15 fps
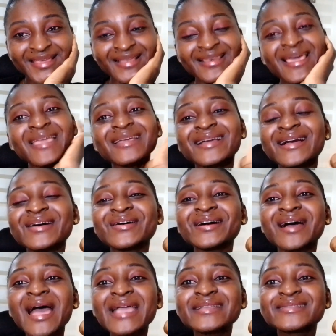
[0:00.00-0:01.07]
Like,
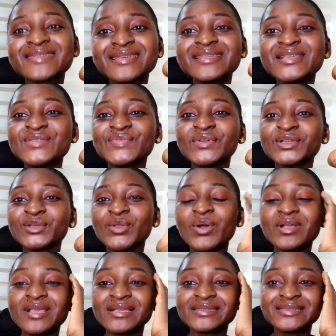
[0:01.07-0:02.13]
I did this for the
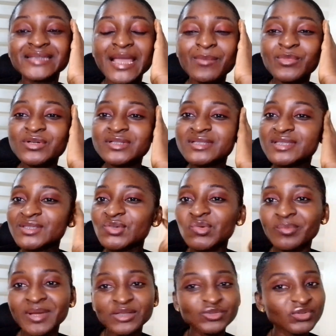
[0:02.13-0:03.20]
longest time
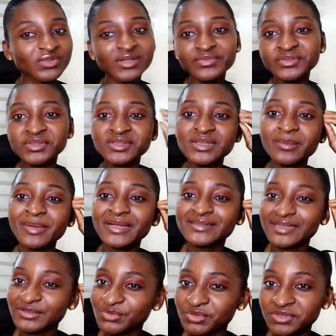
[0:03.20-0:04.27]
until my geography teacher back
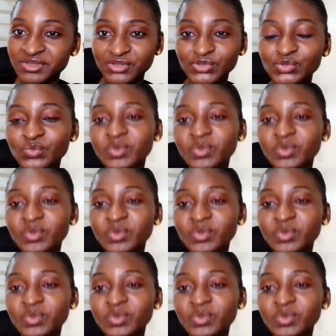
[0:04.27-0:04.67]
then noticed.